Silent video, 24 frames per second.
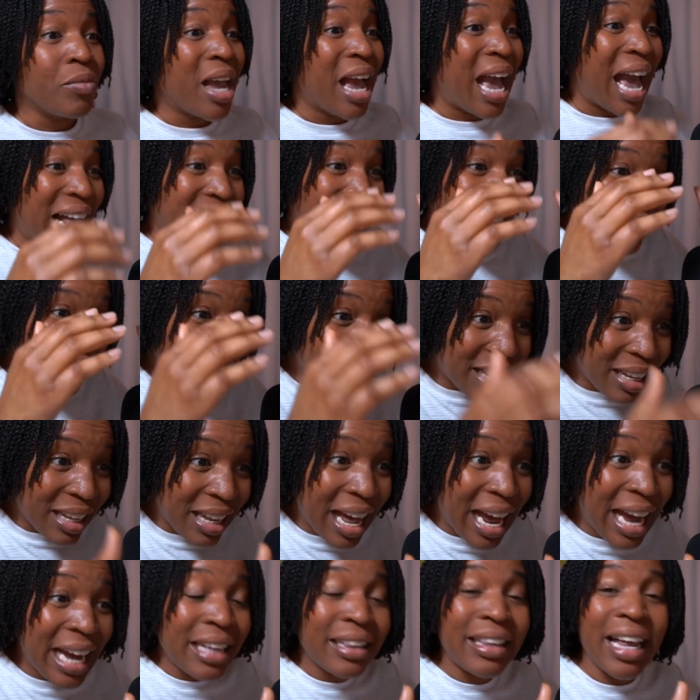at the
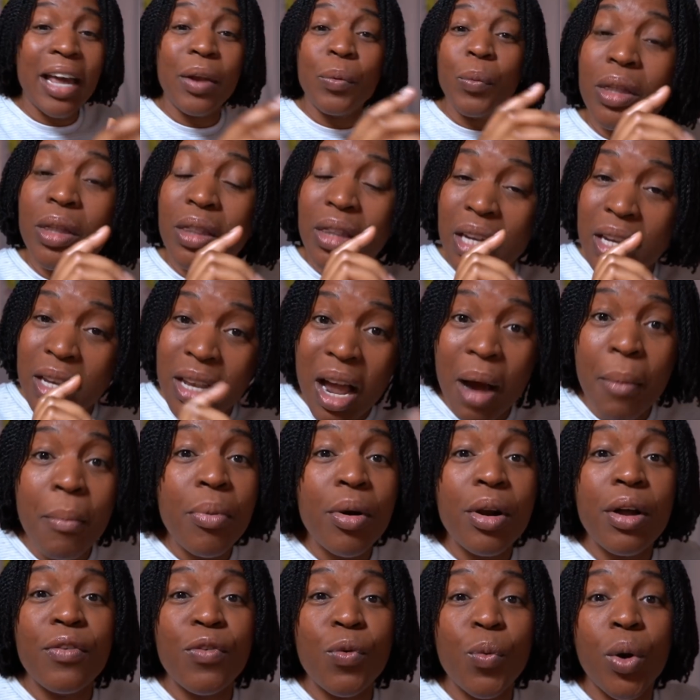length and the number
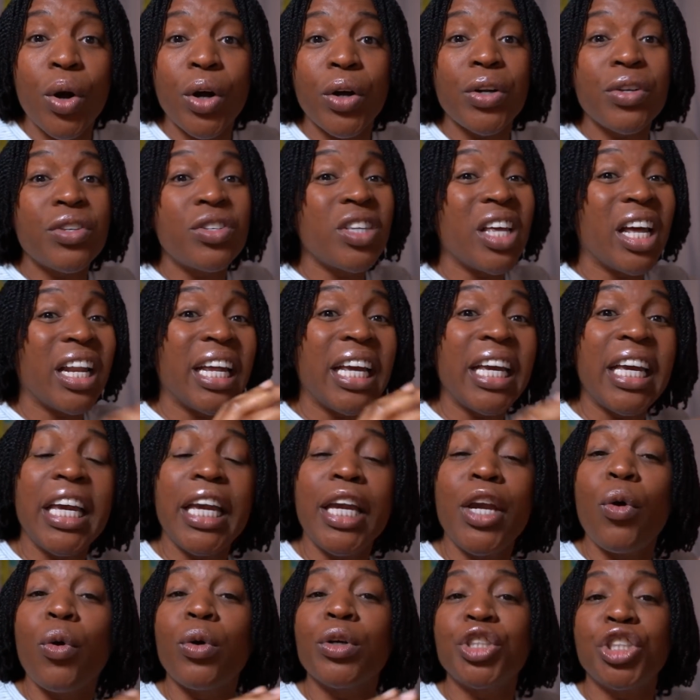of words that he
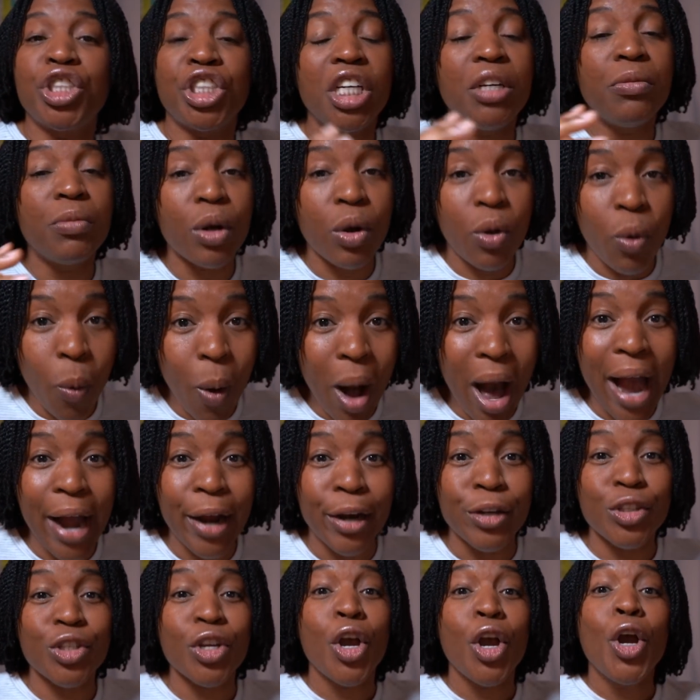or she
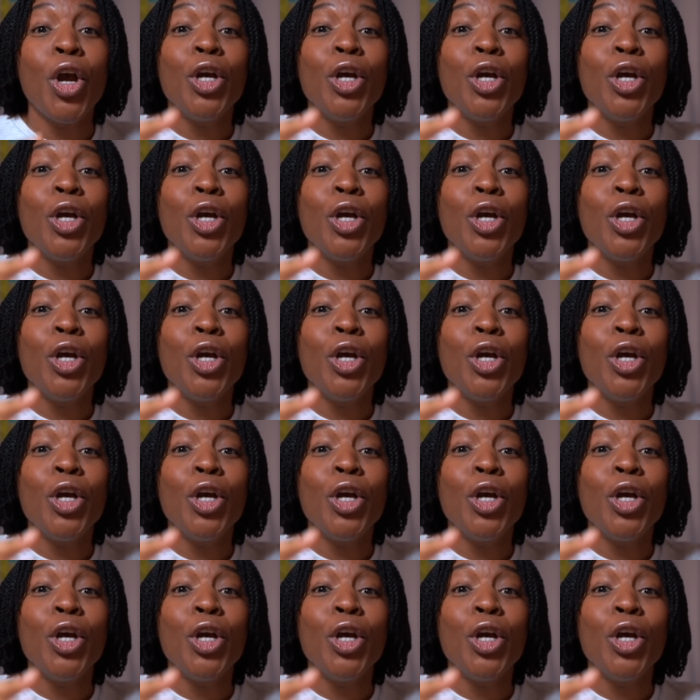requires.